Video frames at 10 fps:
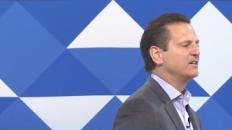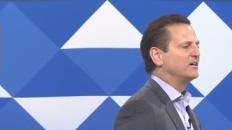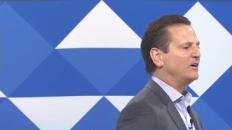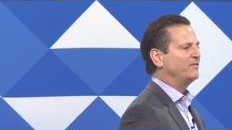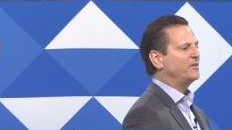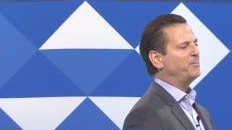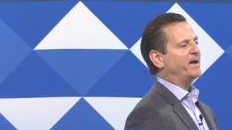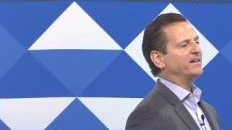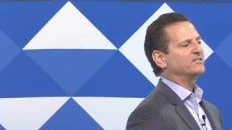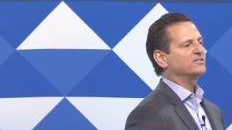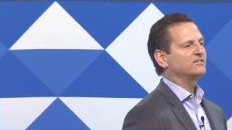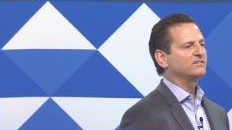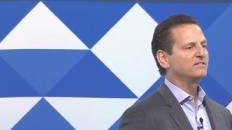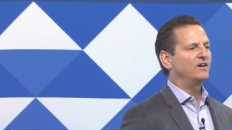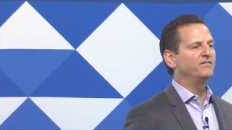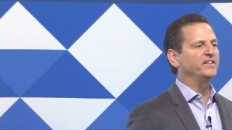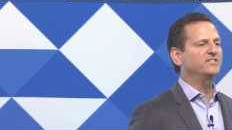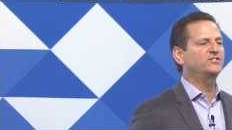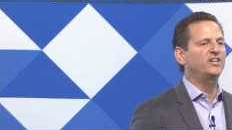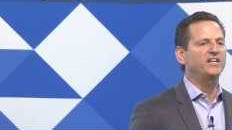of the banks, of the
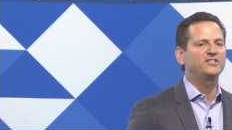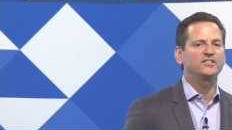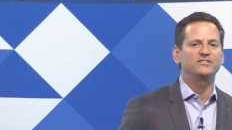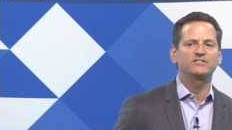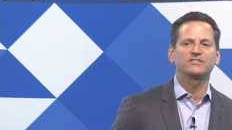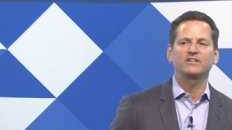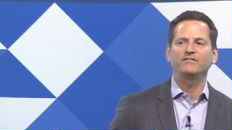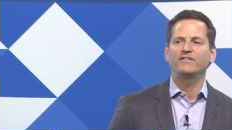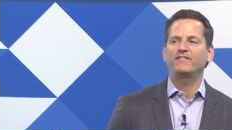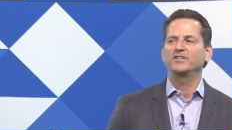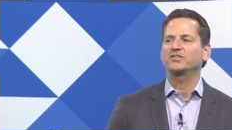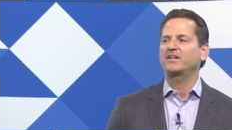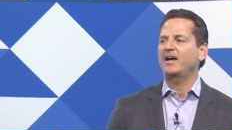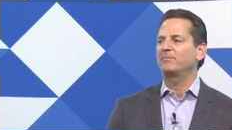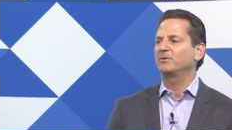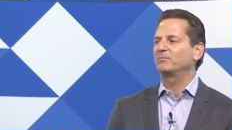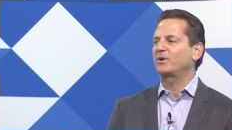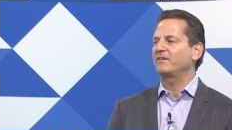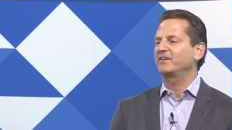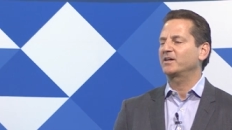exchanges, of the venture capital and
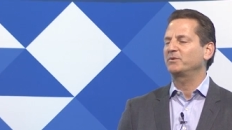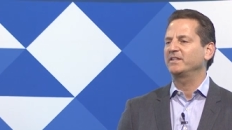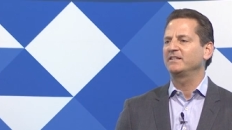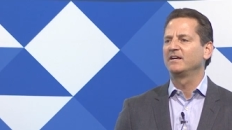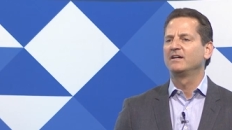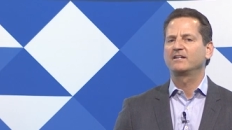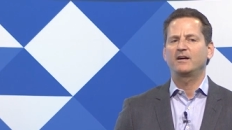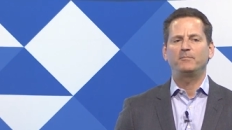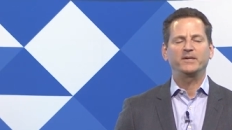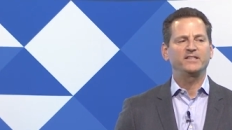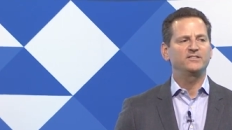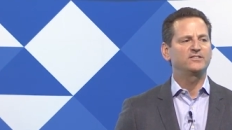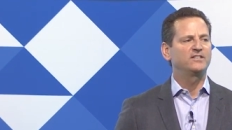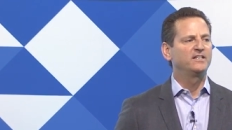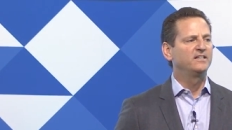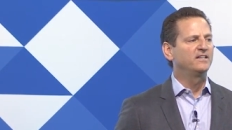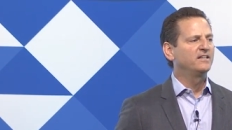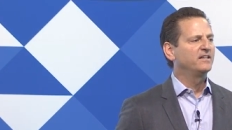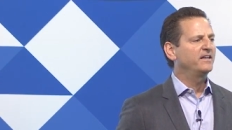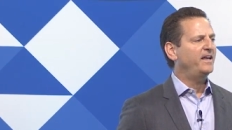private equity companies,
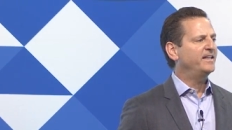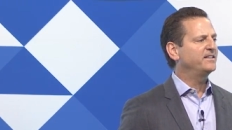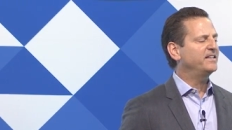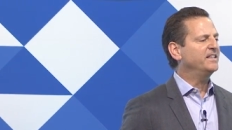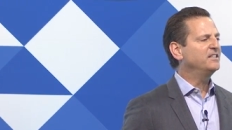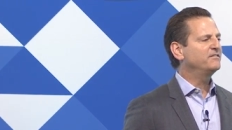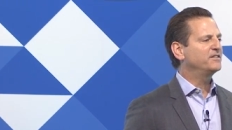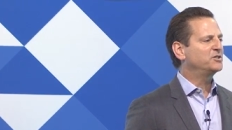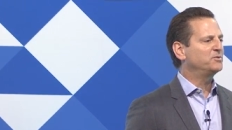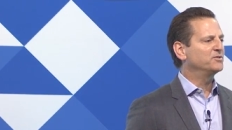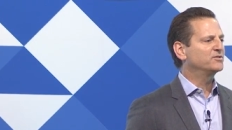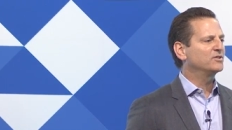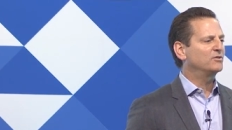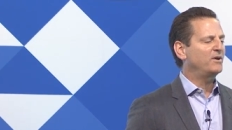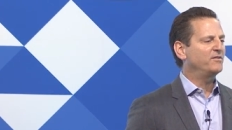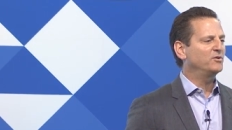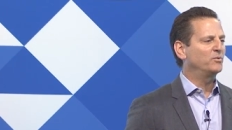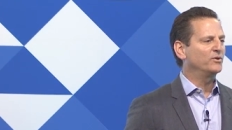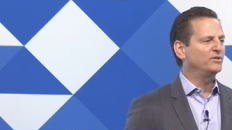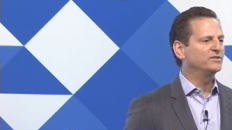and the individuals around the
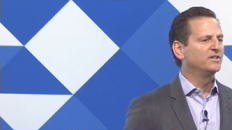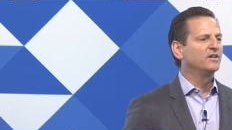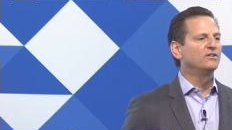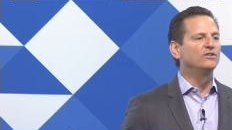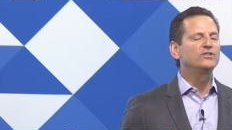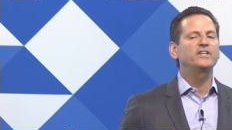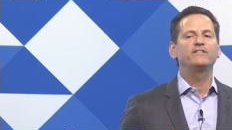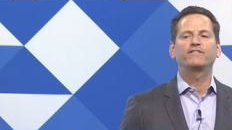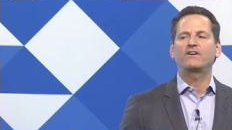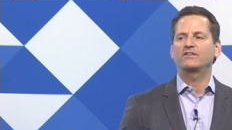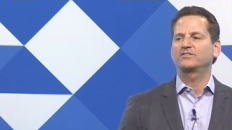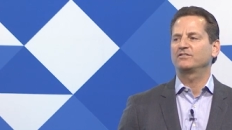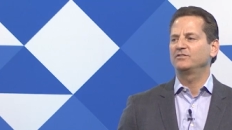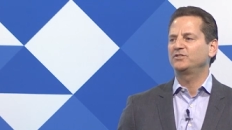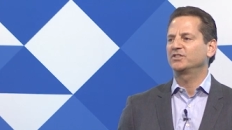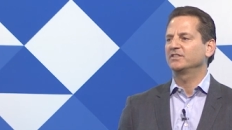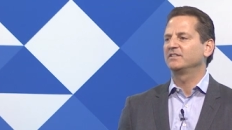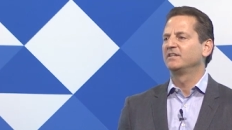world looking for our solution